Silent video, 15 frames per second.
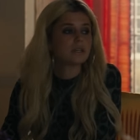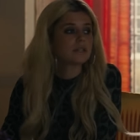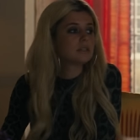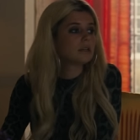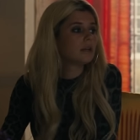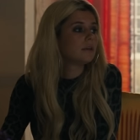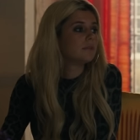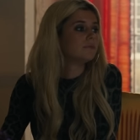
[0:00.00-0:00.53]
in
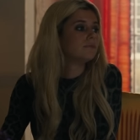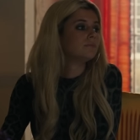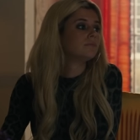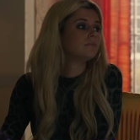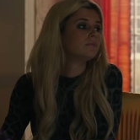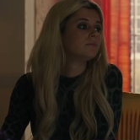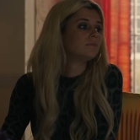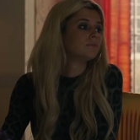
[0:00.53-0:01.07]
Italy. A
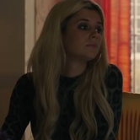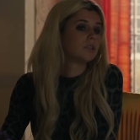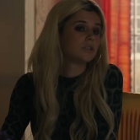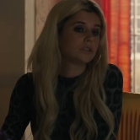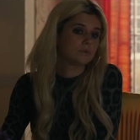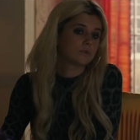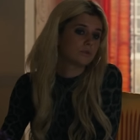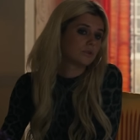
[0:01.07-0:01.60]
few hours
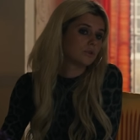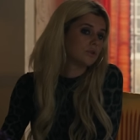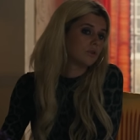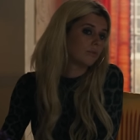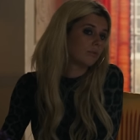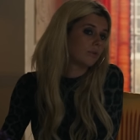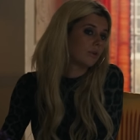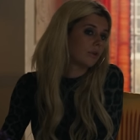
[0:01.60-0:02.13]
later,
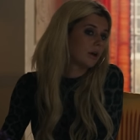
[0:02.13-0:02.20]
he